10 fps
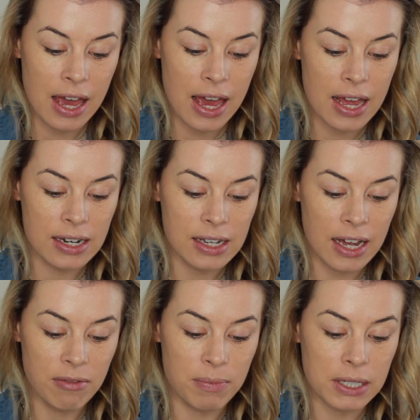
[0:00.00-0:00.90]
And to
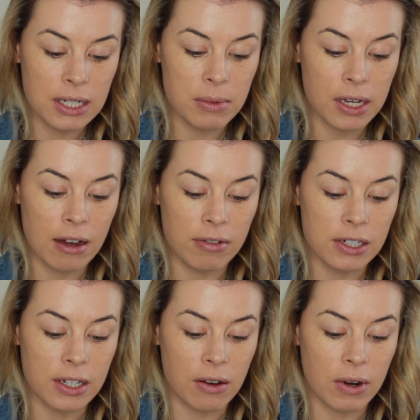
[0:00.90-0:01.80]
kind of build up the
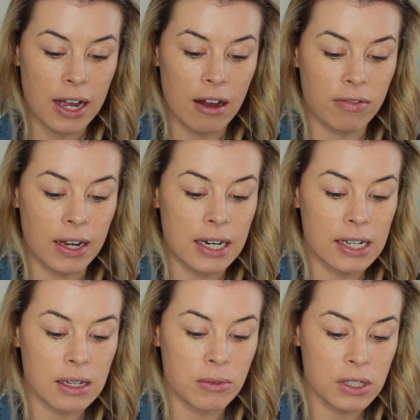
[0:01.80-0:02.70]
coverage, like where I have
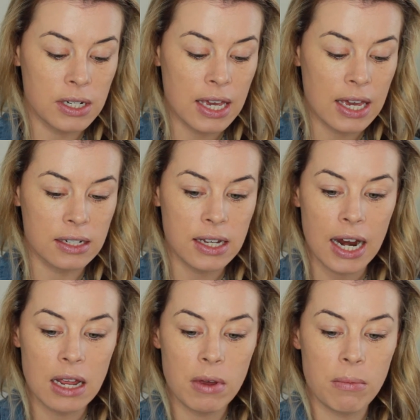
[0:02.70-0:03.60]
redness, I'm just taking a
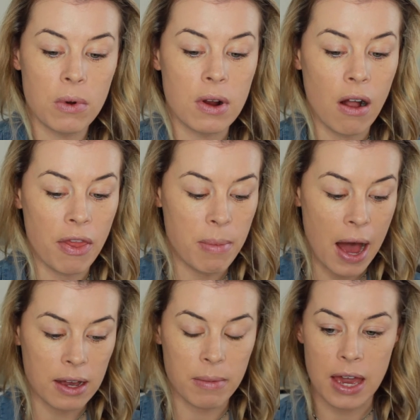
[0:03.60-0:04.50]
tiny bit more on the
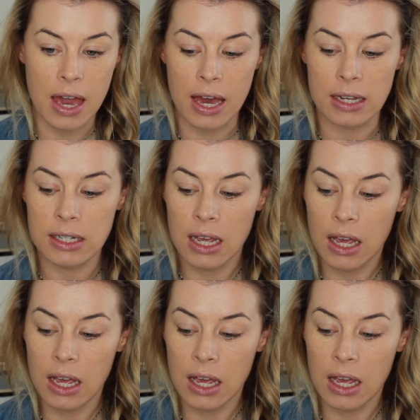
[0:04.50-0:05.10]
back of my hand,